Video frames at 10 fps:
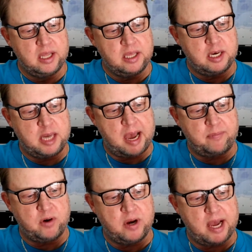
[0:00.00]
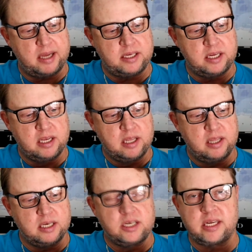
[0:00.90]
The adapter has
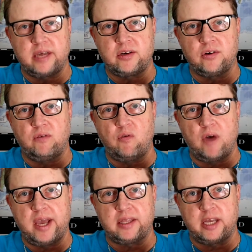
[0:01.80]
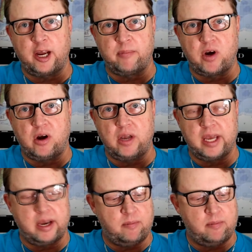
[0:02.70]
the center of weight that I'm calling it.